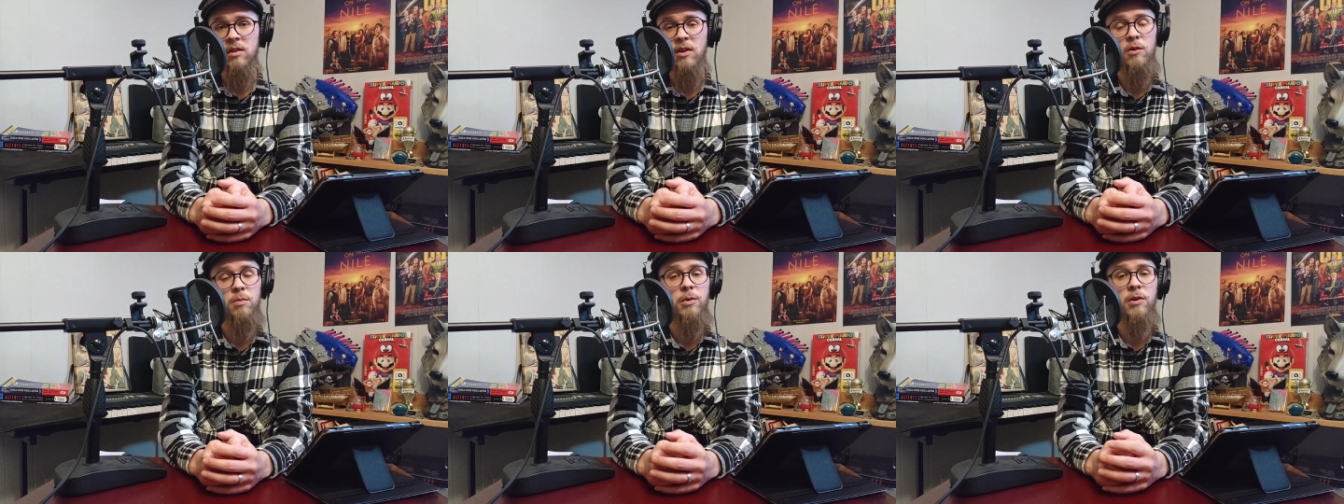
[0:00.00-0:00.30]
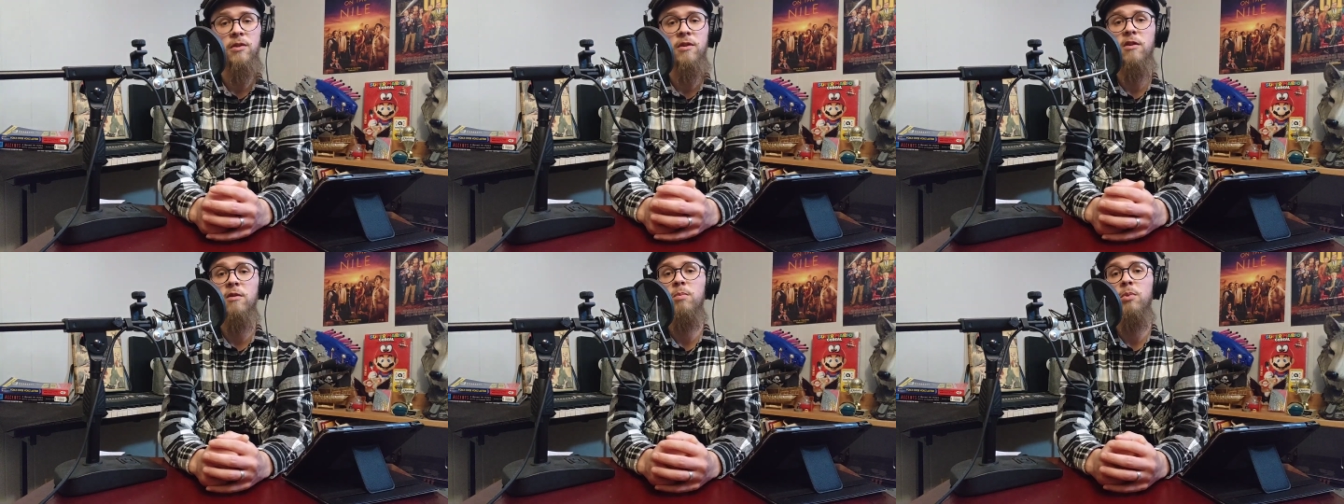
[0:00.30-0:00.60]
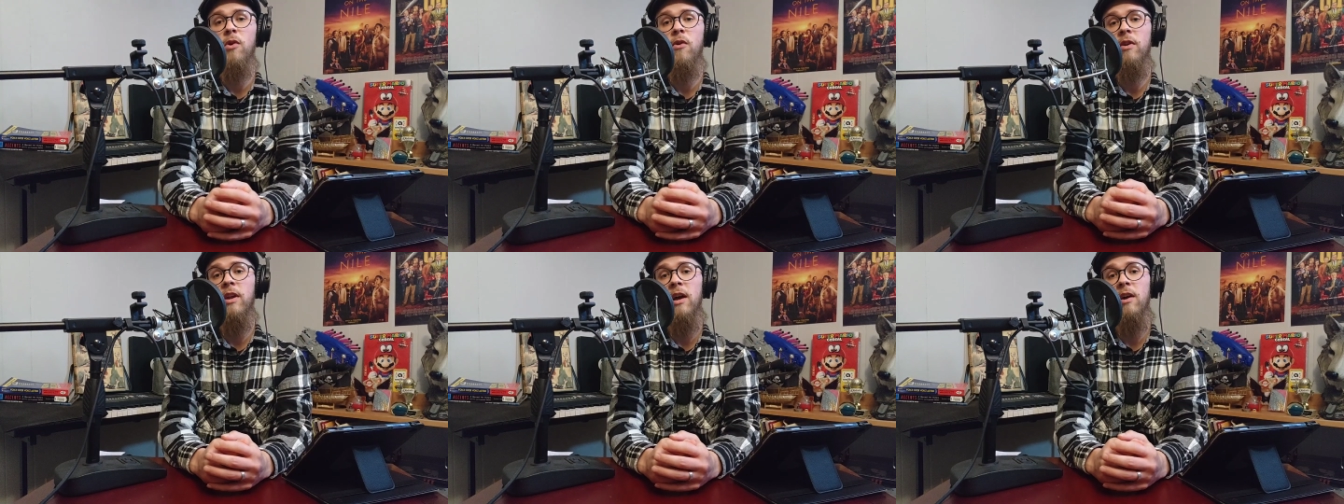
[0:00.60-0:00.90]
This person's
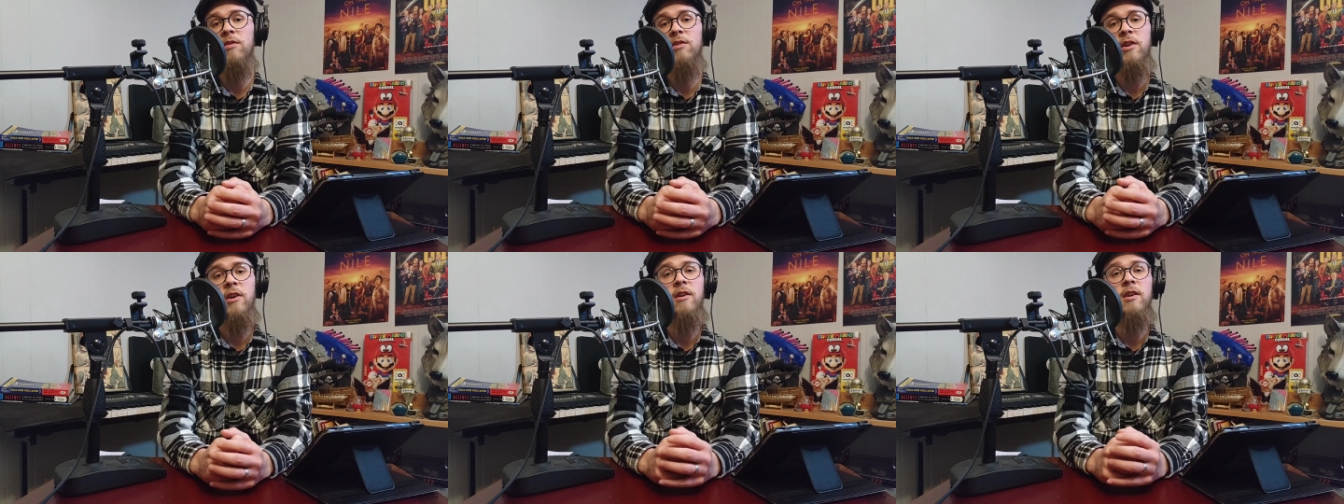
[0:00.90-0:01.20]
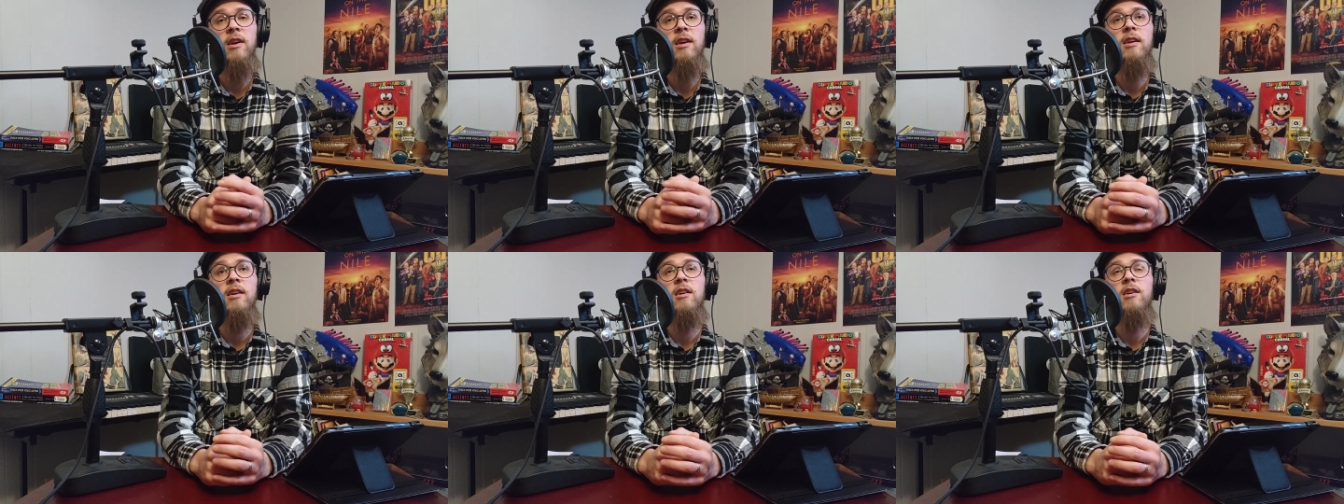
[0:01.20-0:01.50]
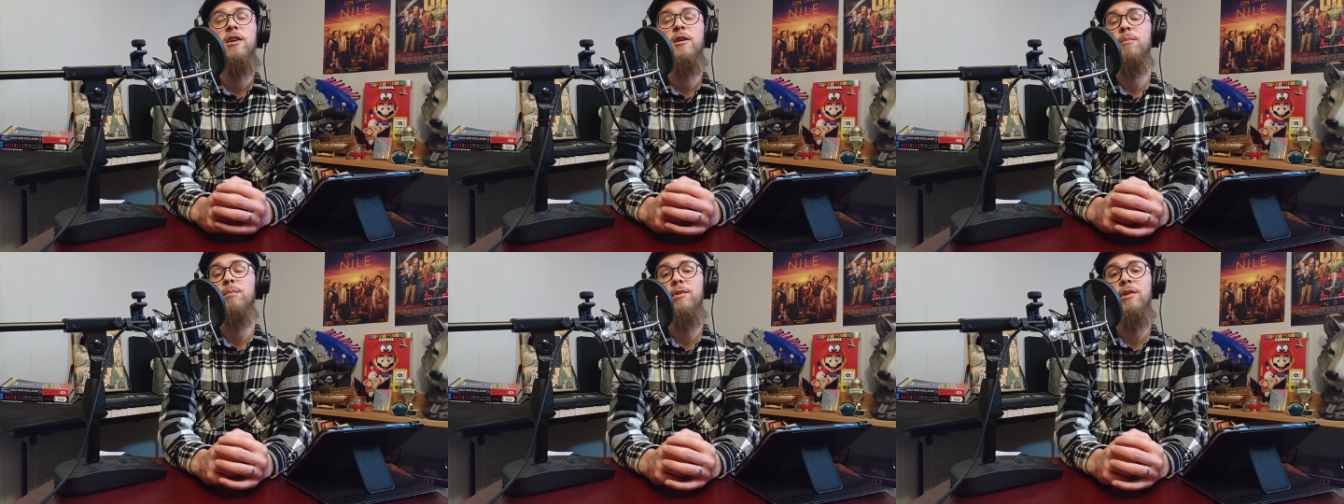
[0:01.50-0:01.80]
pronouns are
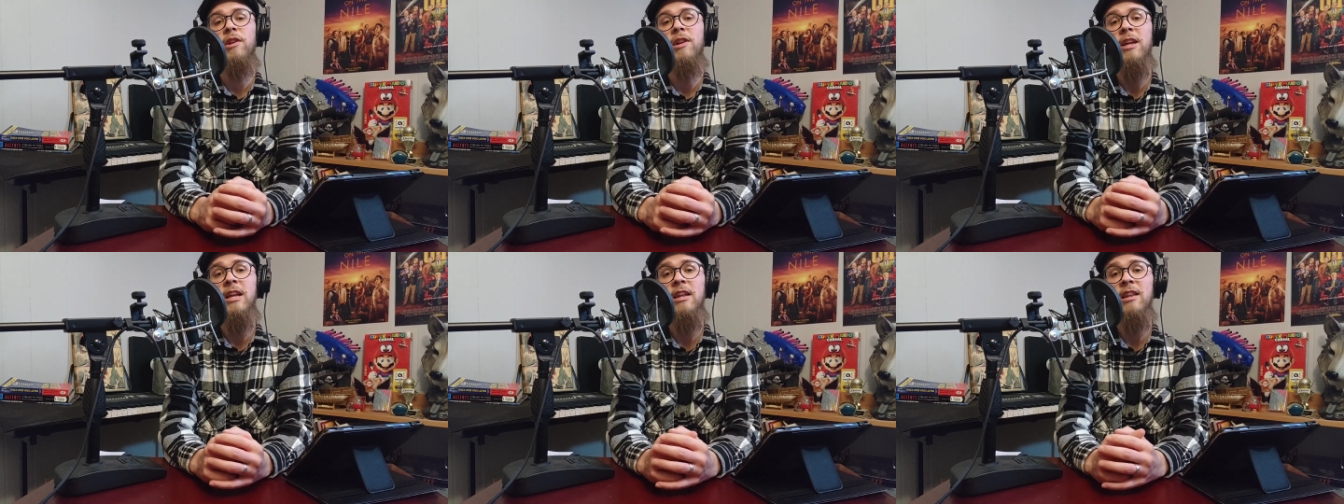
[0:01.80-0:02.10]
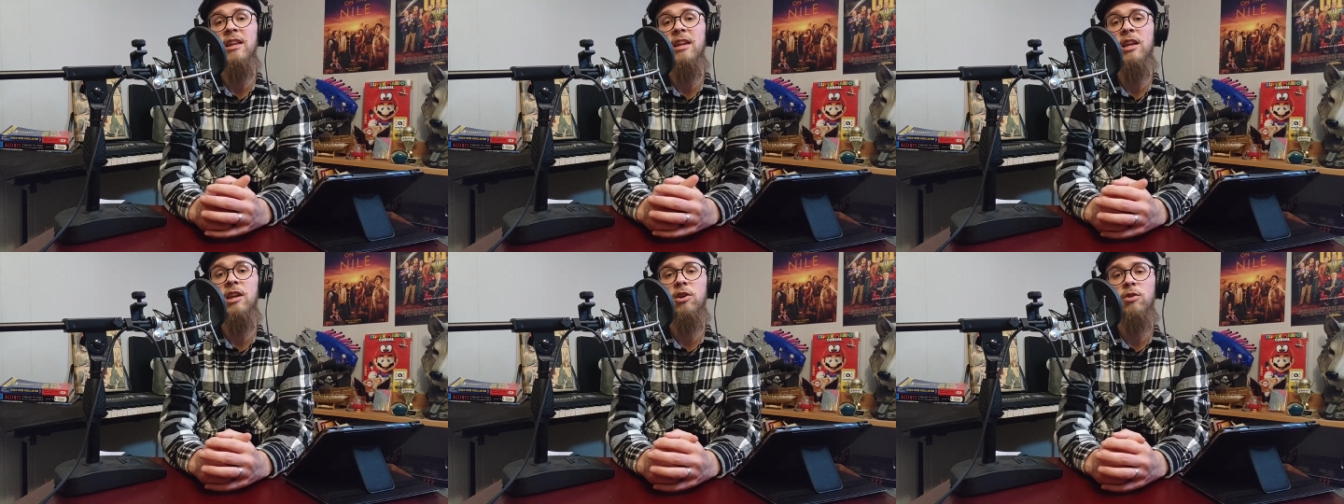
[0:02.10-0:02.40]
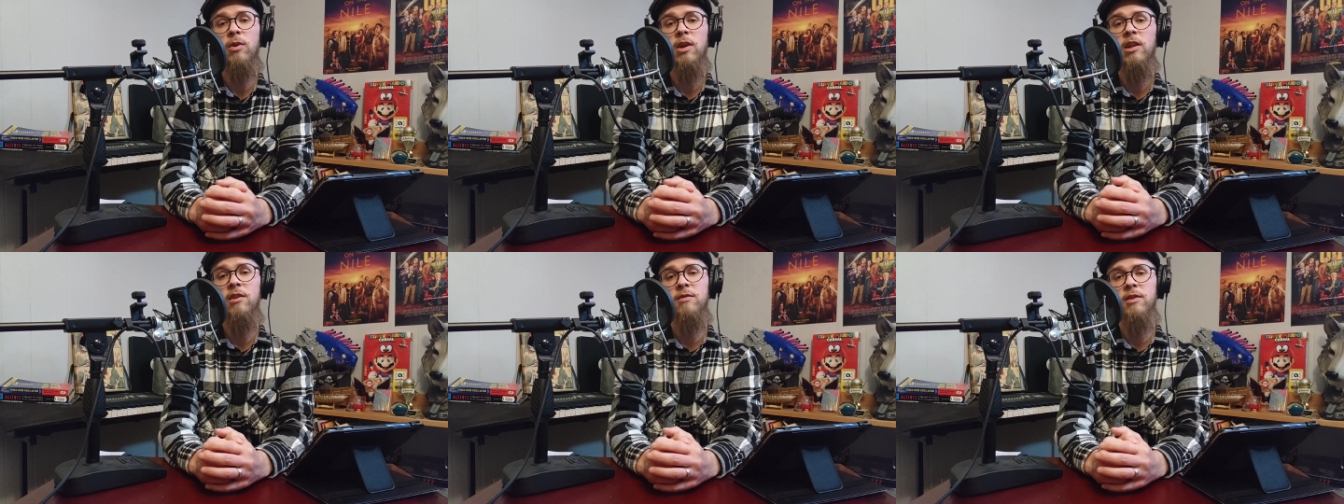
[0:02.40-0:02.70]
completely
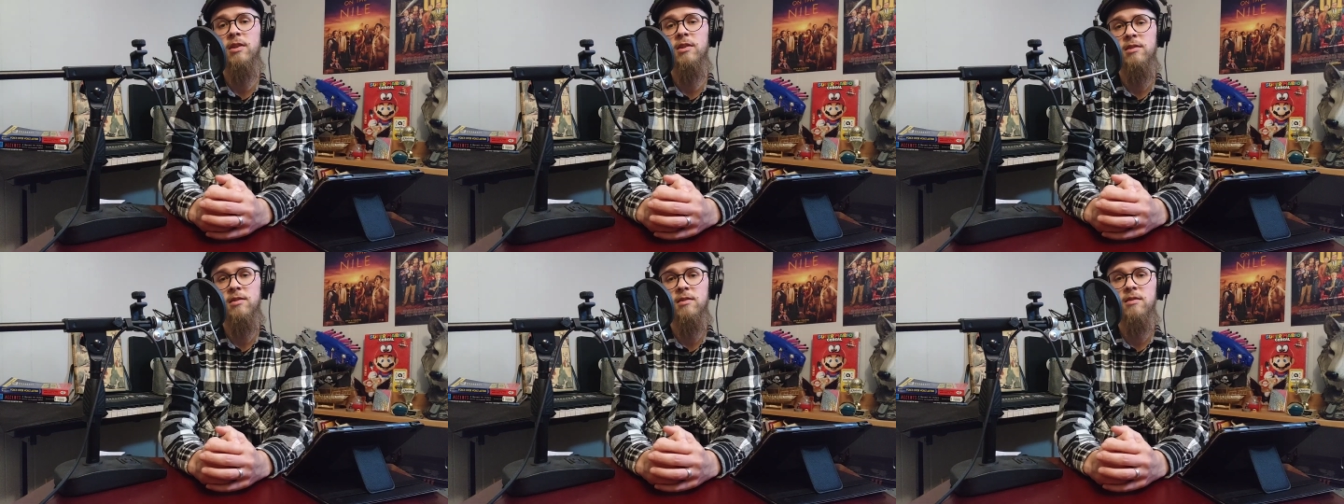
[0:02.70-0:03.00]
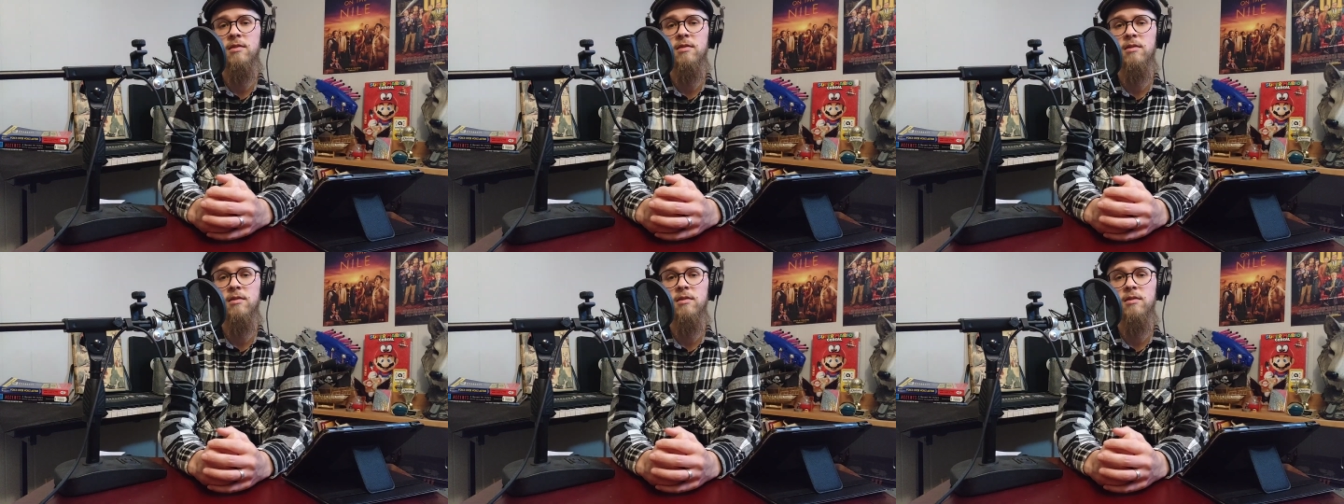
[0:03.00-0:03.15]
irrelevant.